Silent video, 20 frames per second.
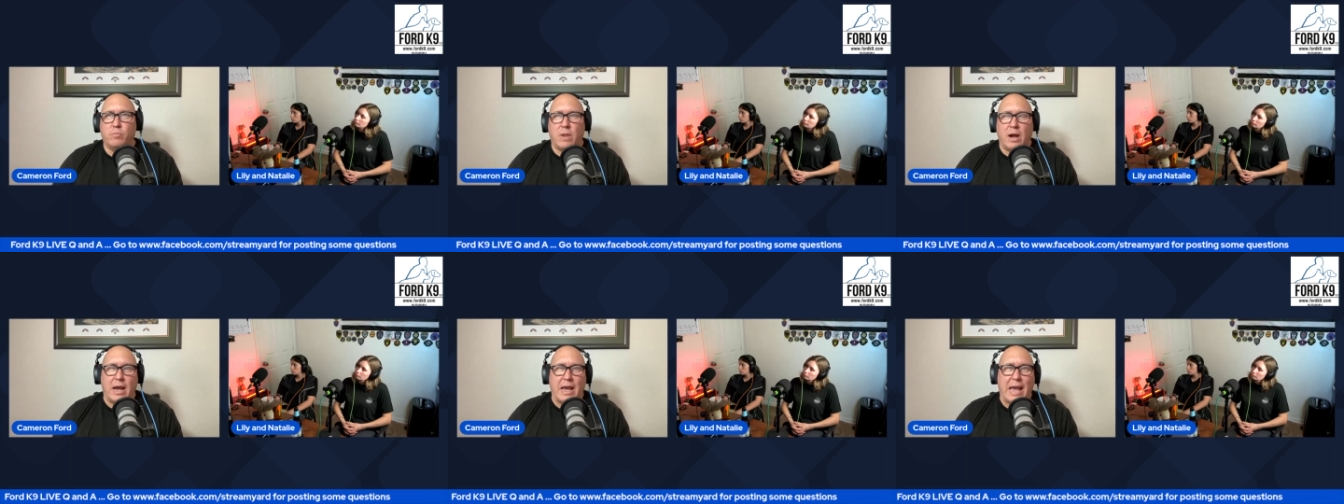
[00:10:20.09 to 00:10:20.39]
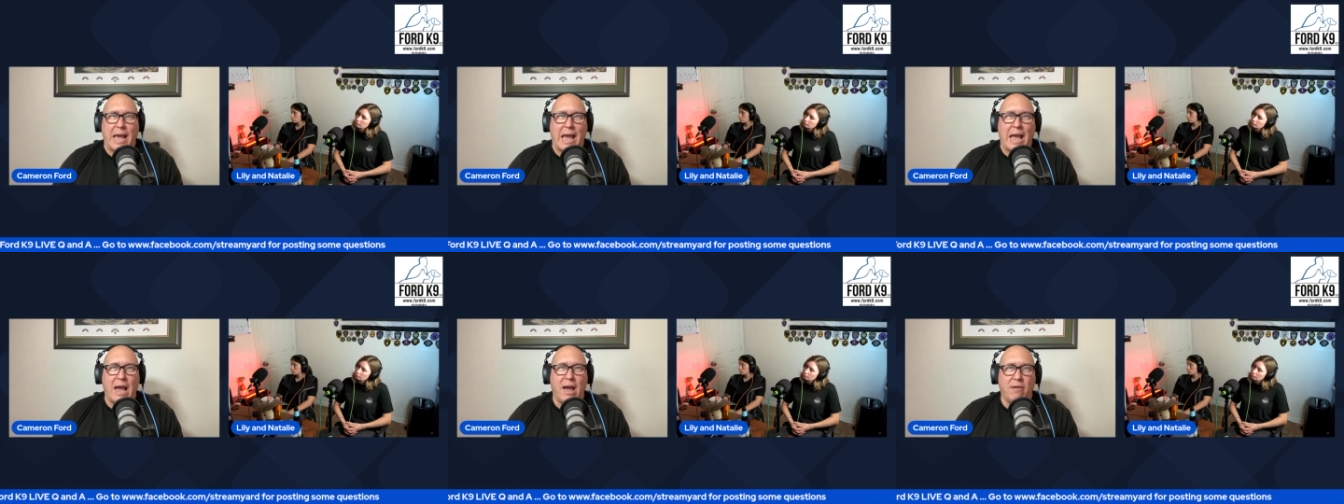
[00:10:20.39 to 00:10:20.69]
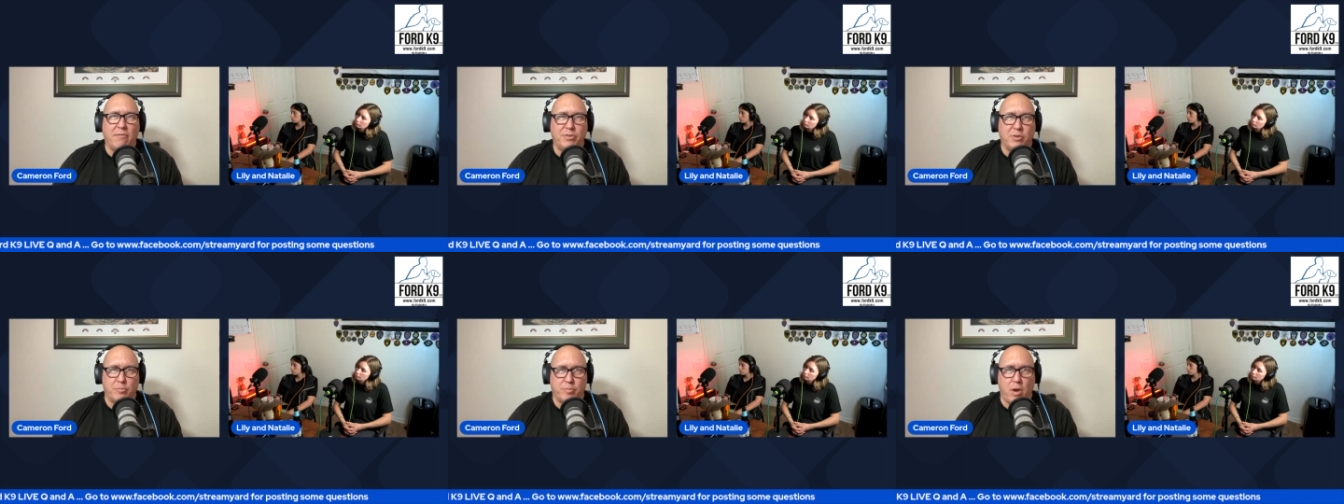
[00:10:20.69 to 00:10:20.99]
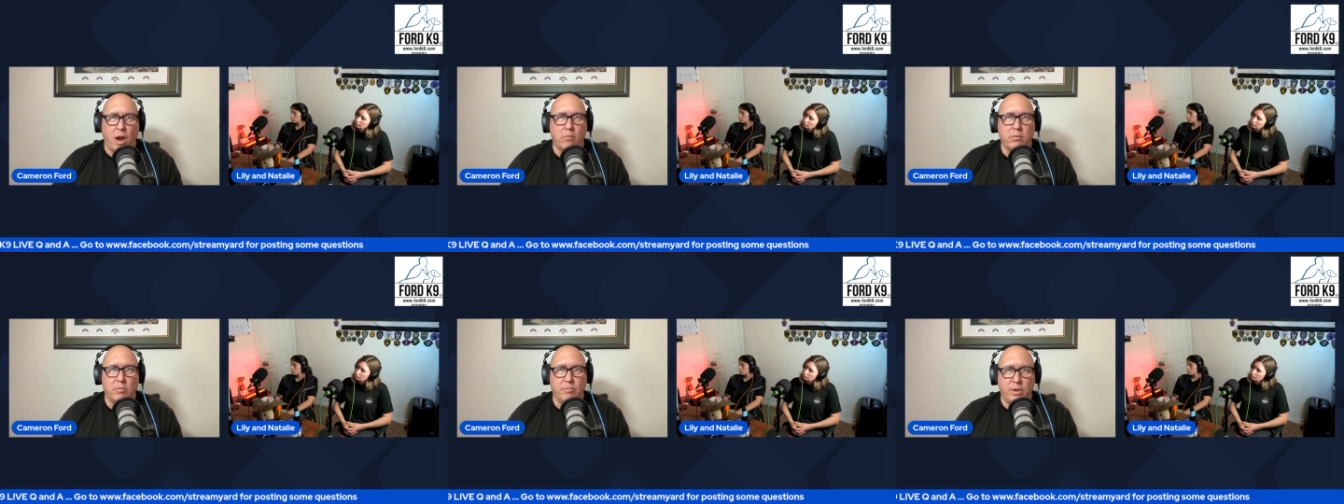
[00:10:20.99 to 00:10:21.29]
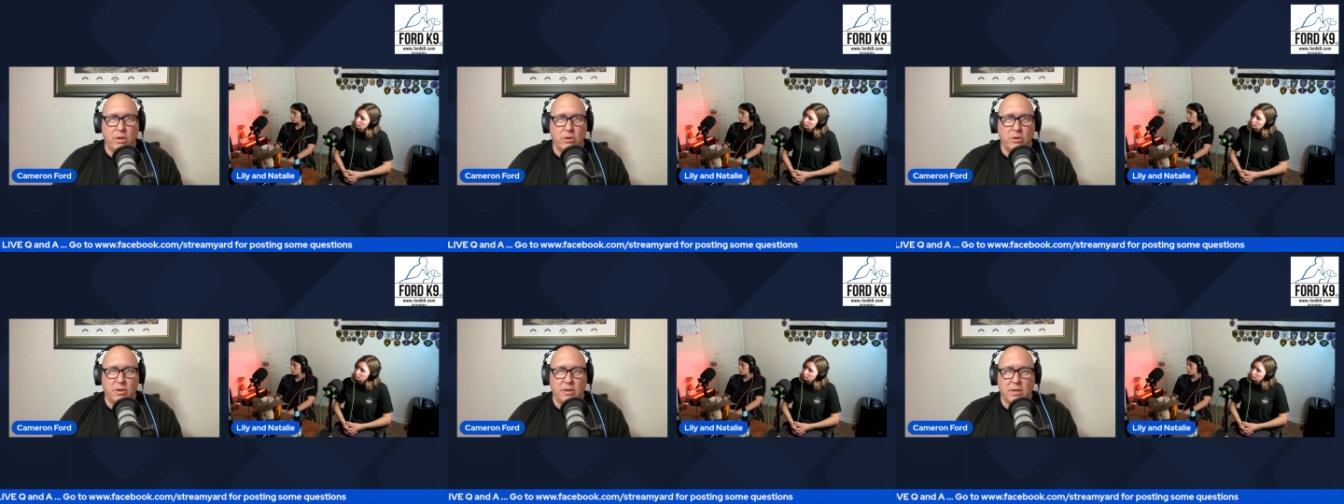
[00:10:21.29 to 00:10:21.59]
I have the
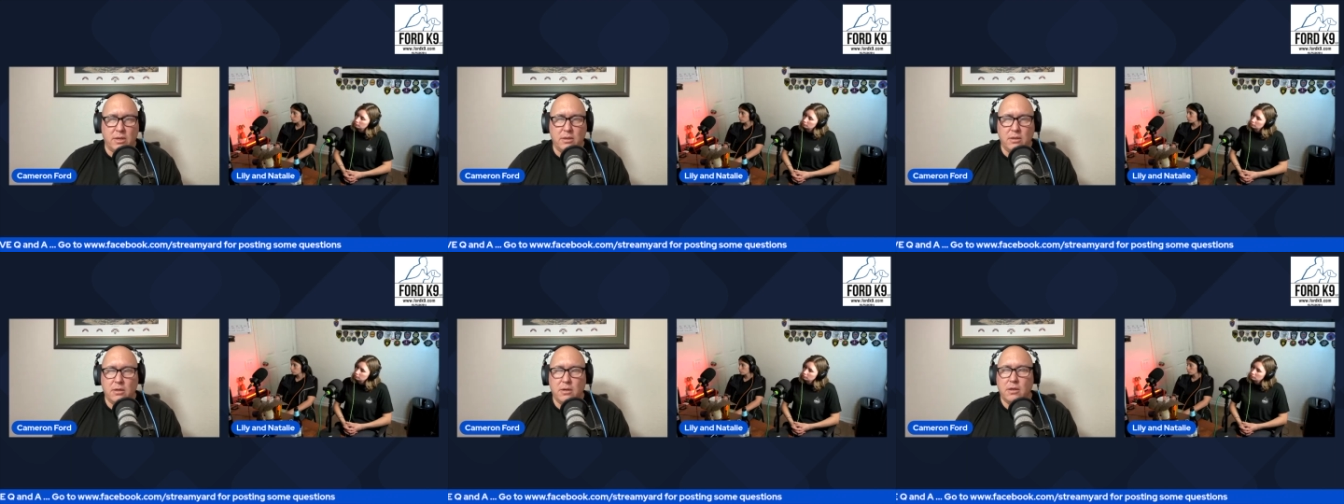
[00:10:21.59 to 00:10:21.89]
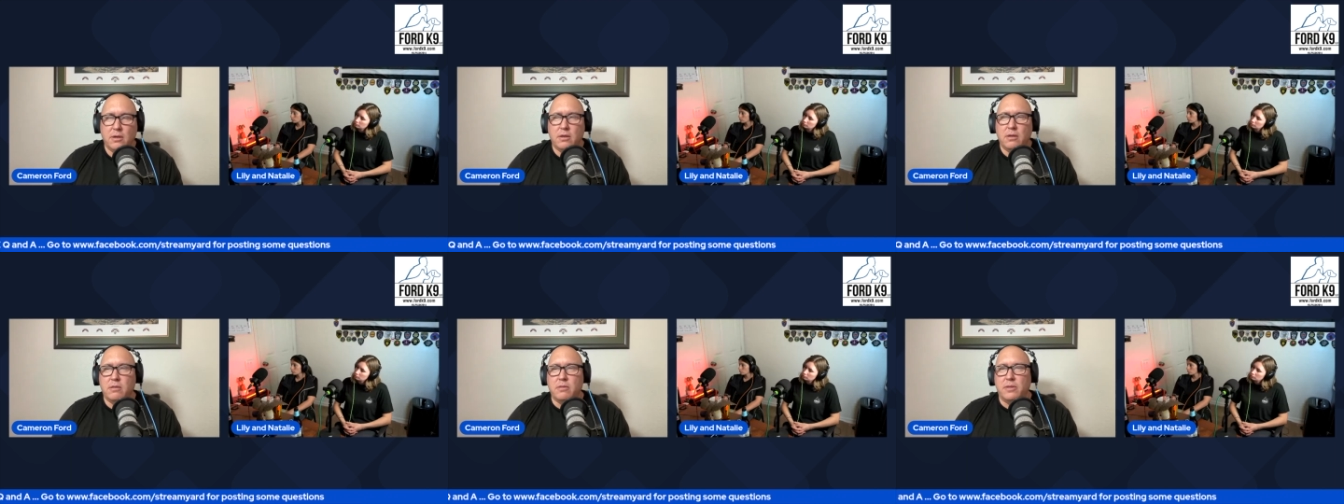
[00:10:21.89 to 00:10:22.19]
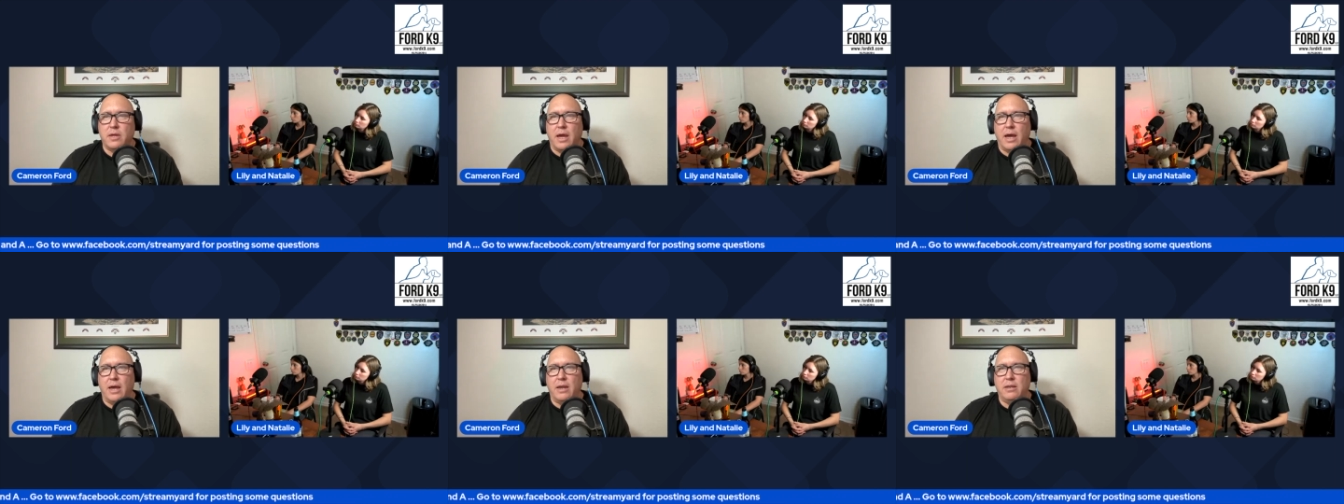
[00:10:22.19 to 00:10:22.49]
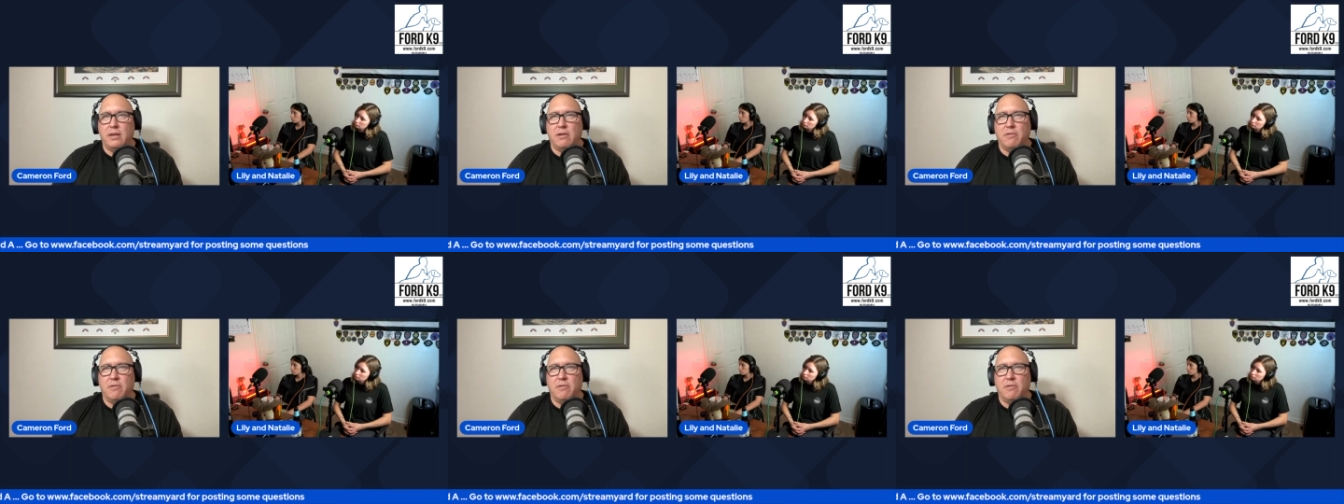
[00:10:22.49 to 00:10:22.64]
probability that